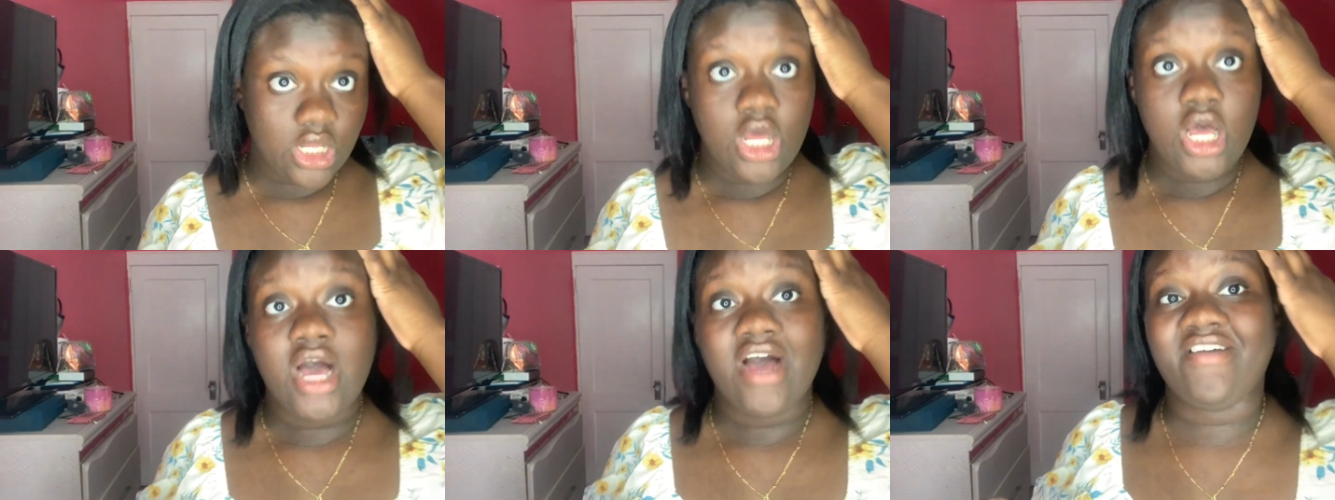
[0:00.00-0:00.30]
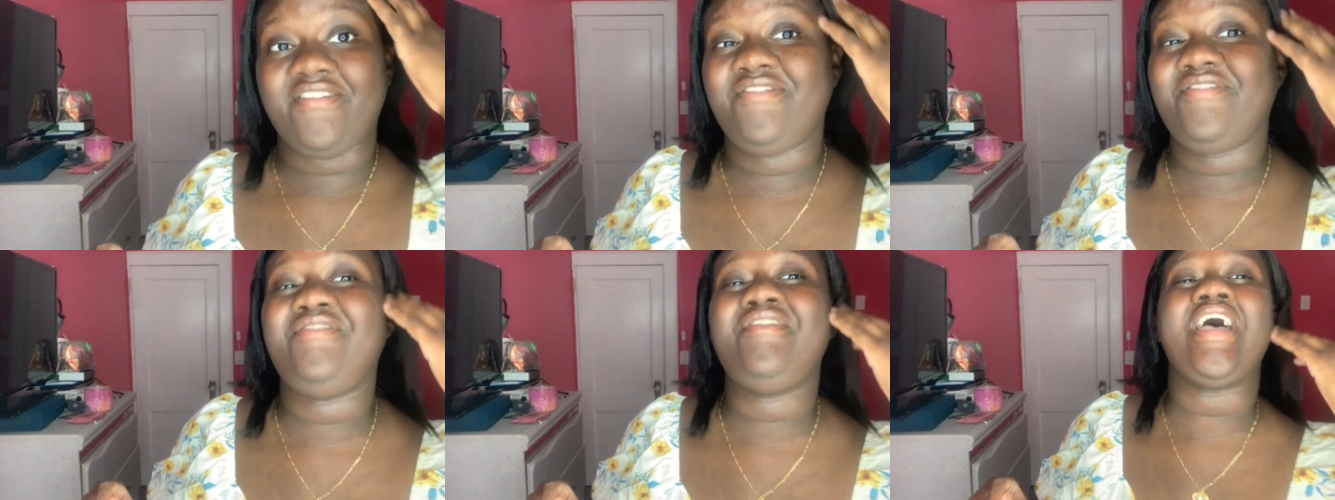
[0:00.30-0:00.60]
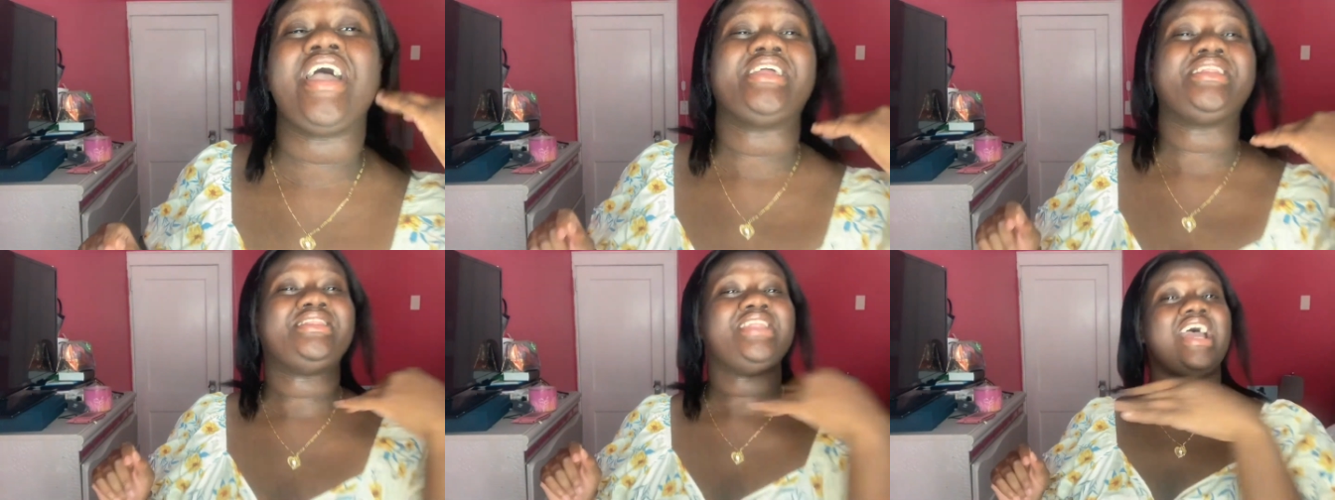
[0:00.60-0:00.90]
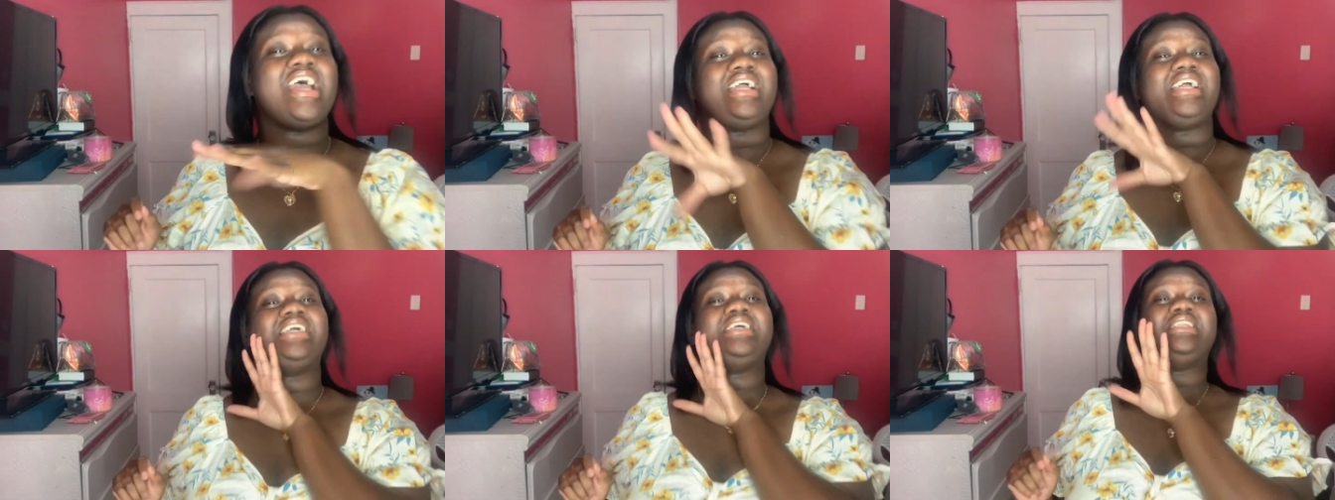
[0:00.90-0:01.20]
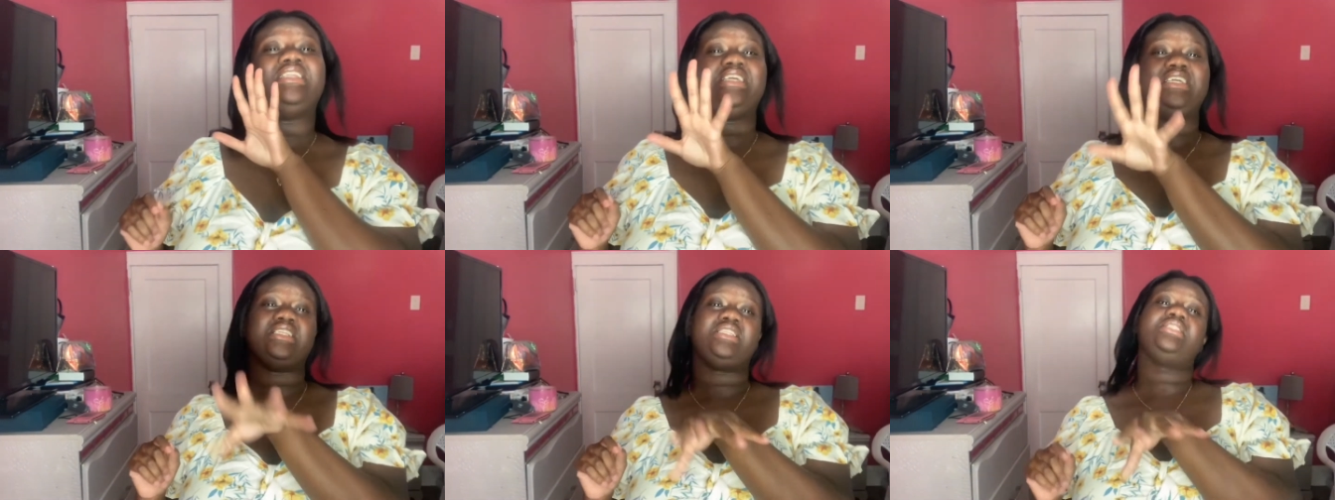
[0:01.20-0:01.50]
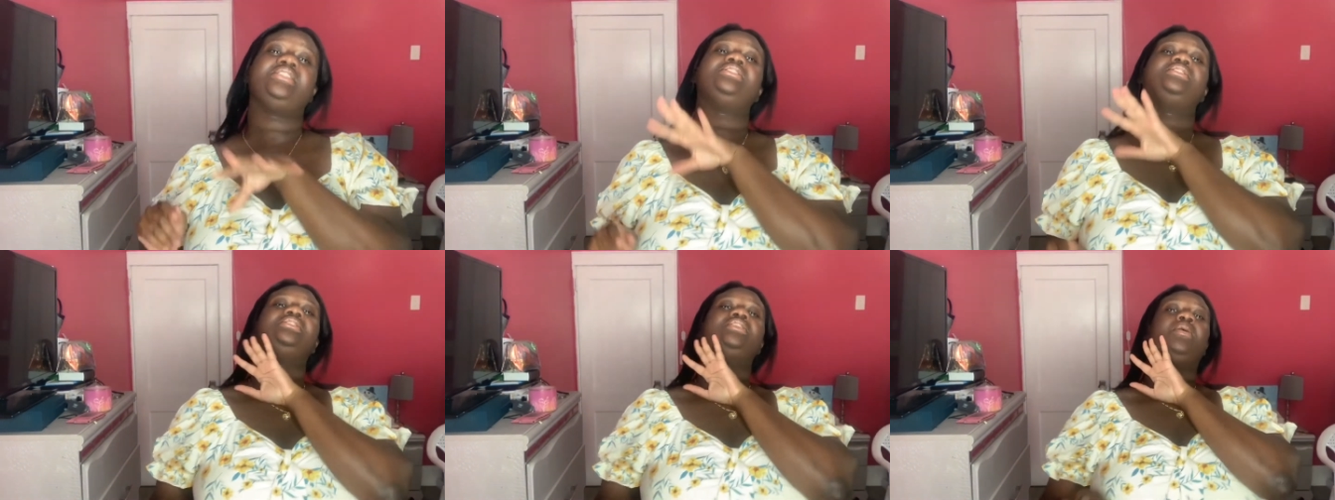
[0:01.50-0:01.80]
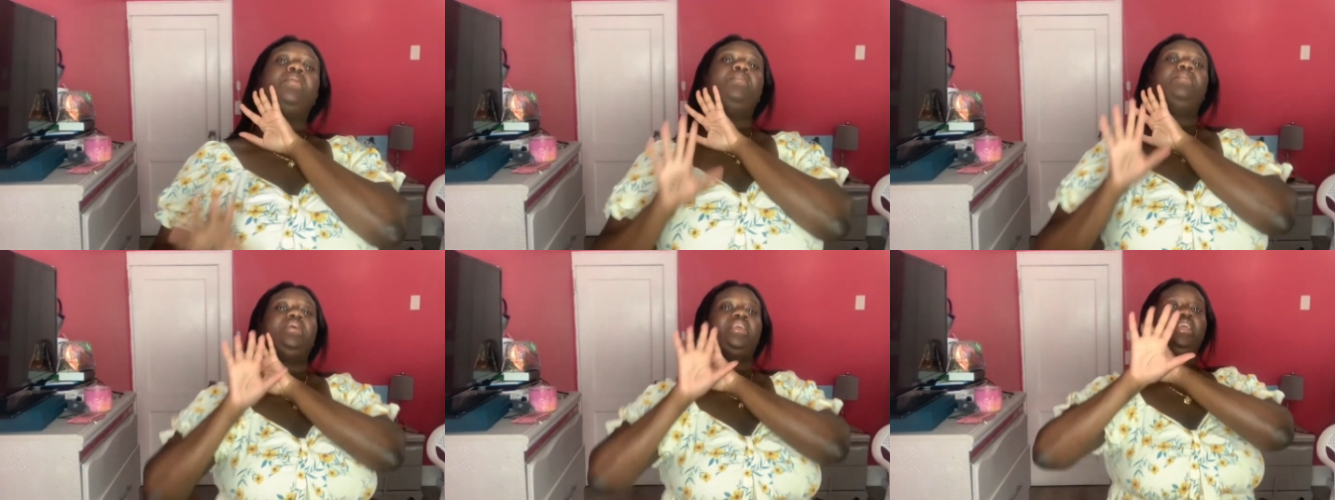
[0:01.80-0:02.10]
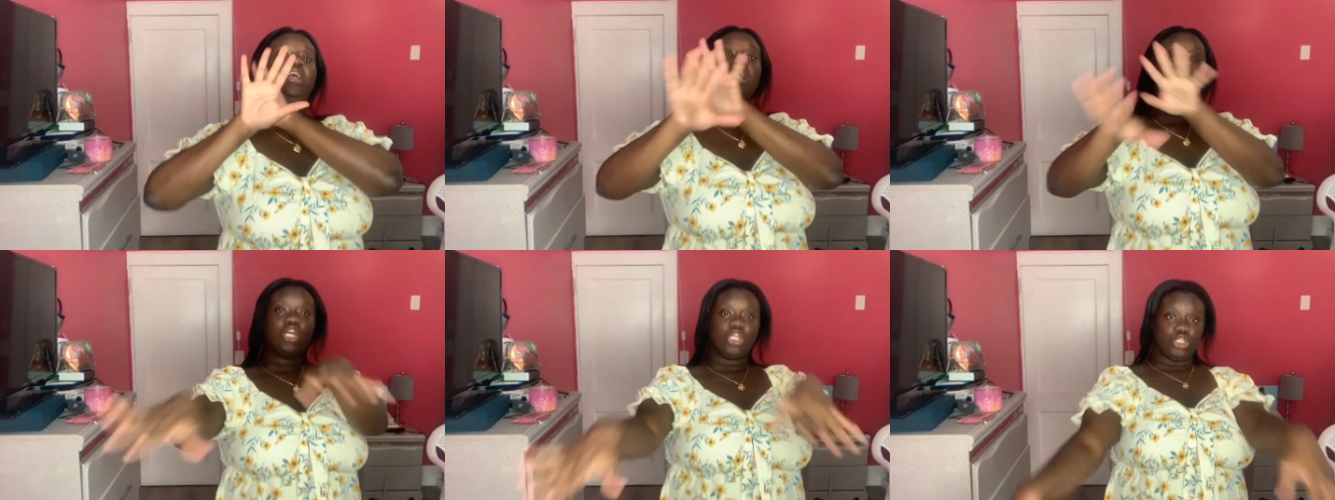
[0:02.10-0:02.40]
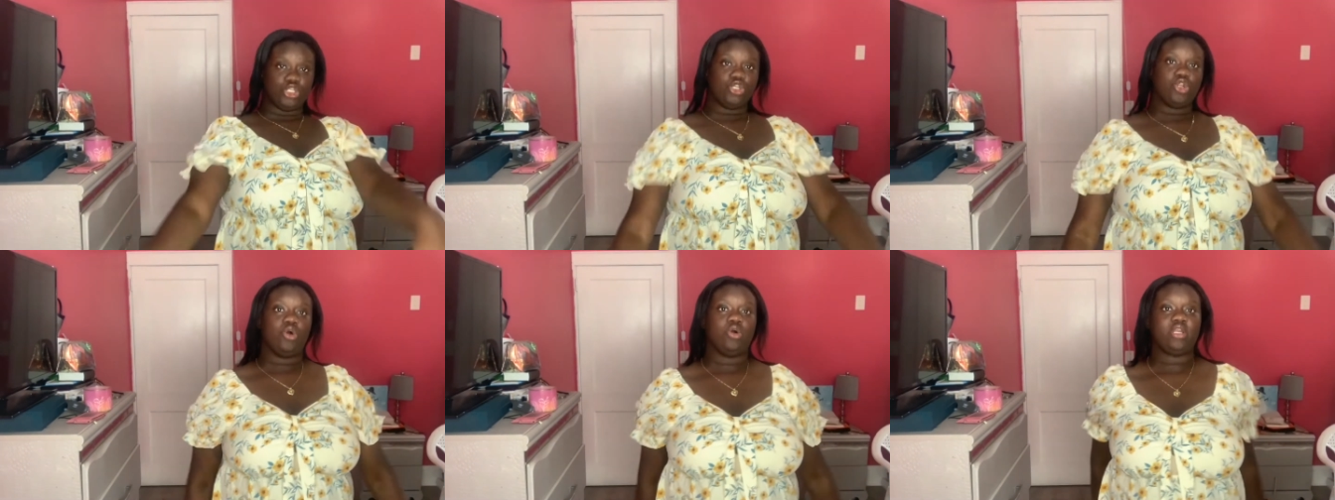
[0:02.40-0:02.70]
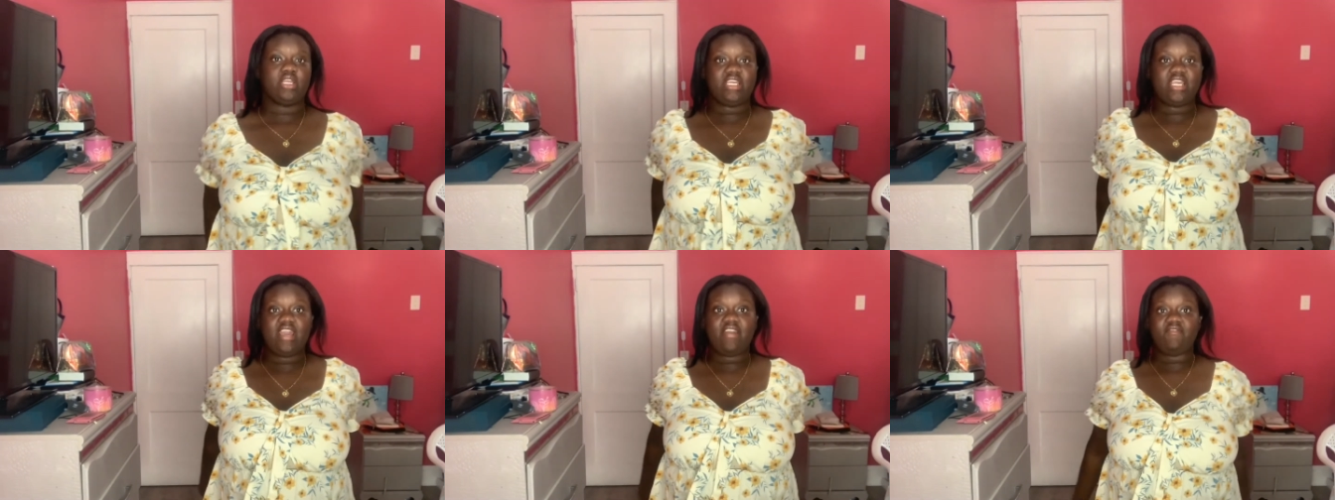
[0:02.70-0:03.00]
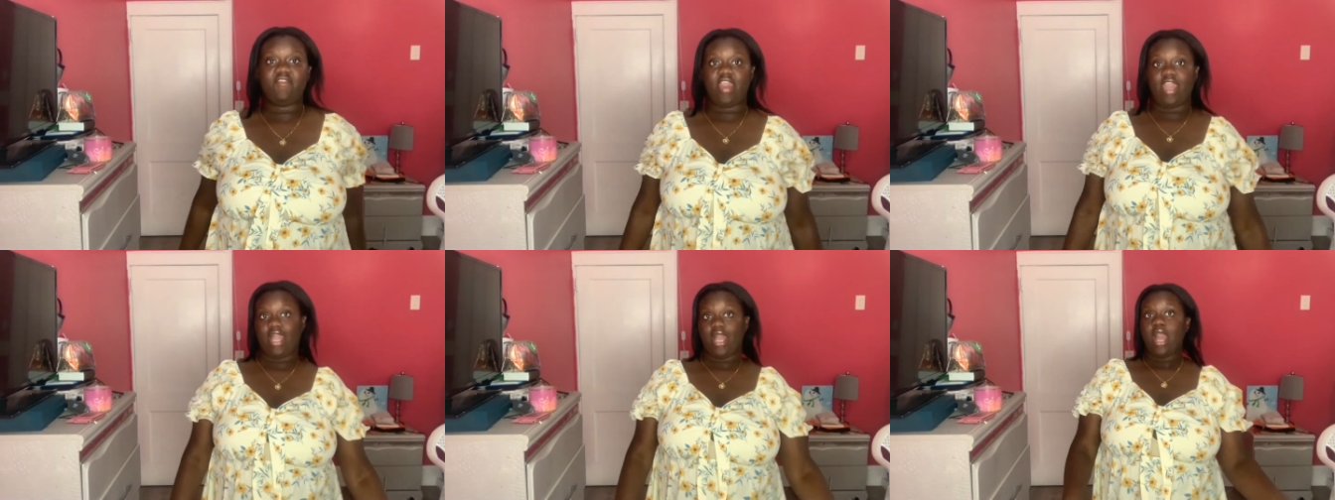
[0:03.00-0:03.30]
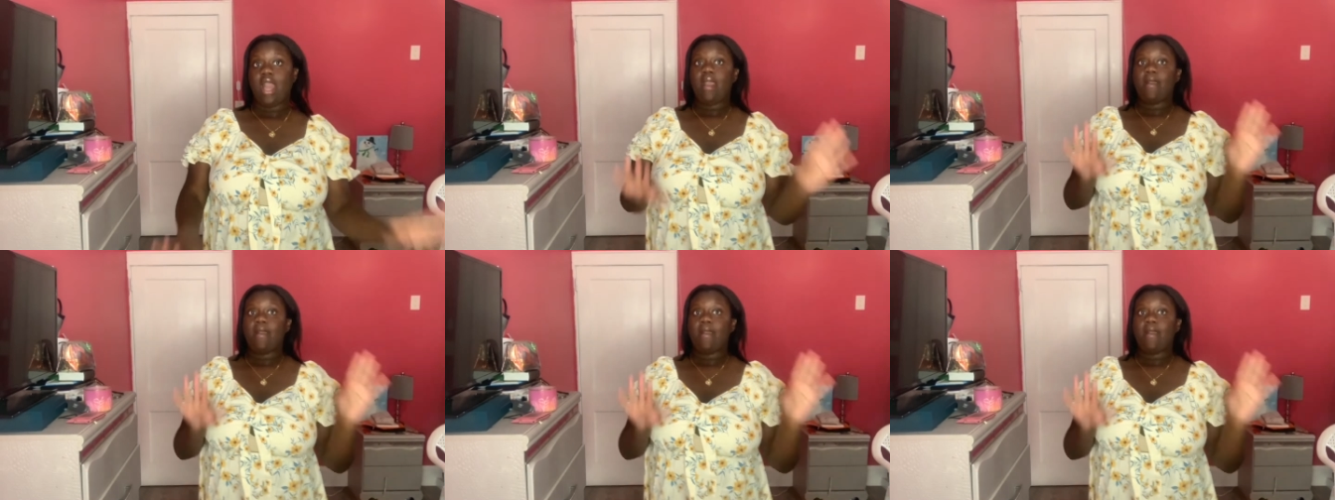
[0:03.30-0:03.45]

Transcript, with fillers: effect that it needs to be, you know, giving.